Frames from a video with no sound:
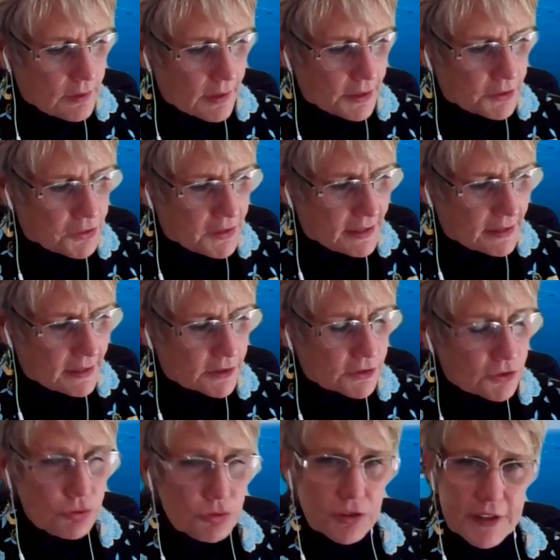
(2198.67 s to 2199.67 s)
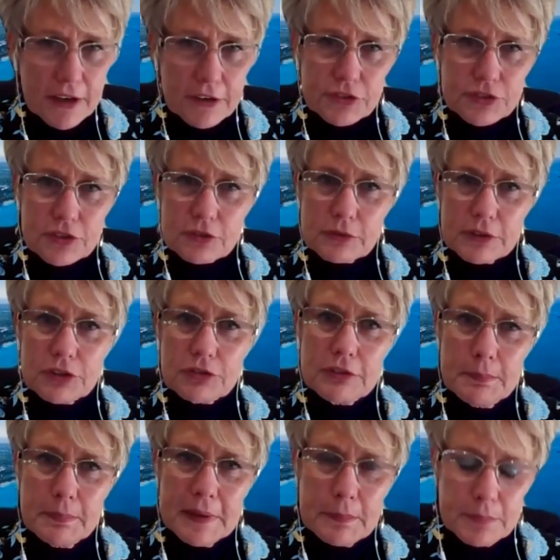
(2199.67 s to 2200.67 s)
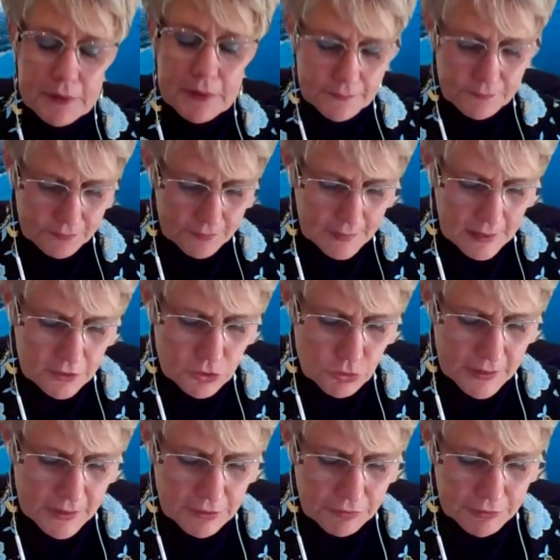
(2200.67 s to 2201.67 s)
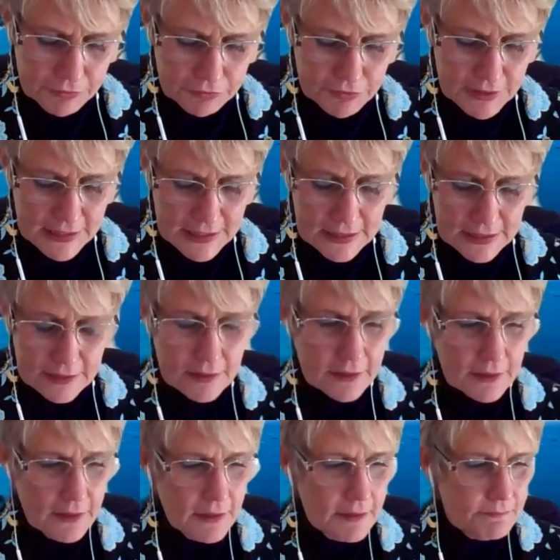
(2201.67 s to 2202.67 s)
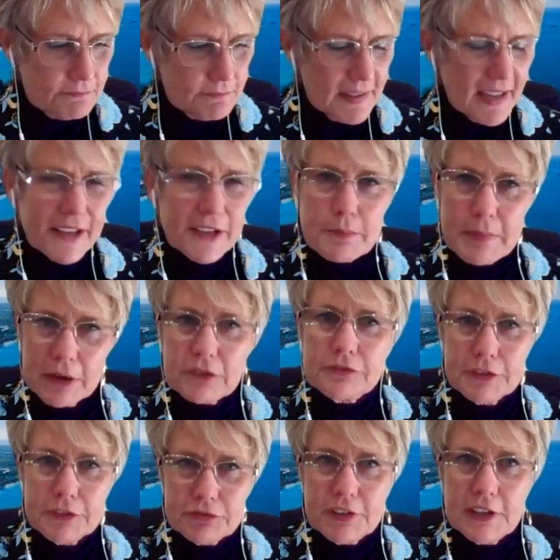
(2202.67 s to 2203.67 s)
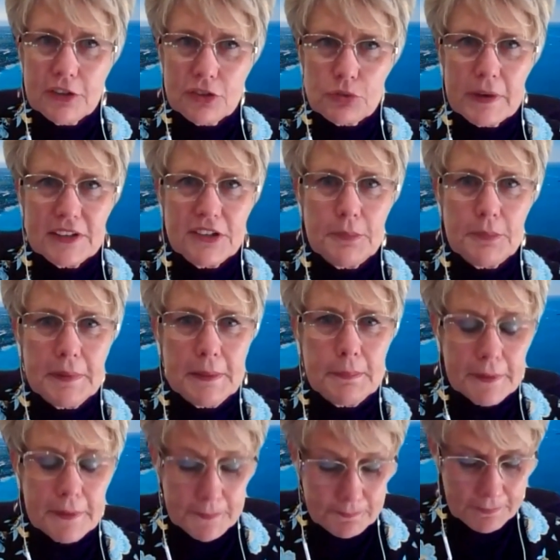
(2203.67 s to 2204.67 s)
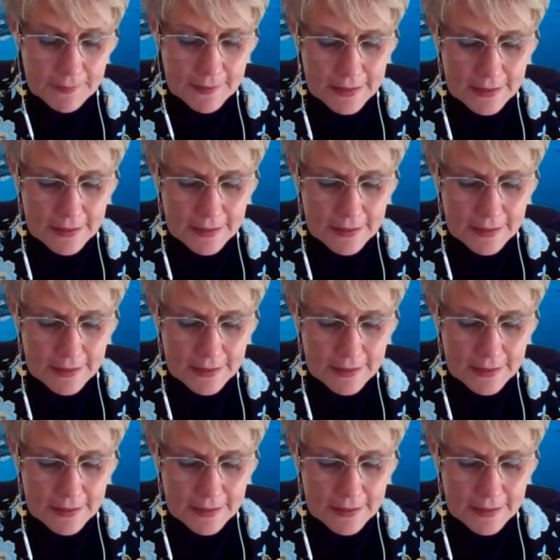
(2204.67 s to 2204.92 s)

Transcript: I think, uh, two thousand with three people. In twenty fifteen, had about fifteen, twenty people.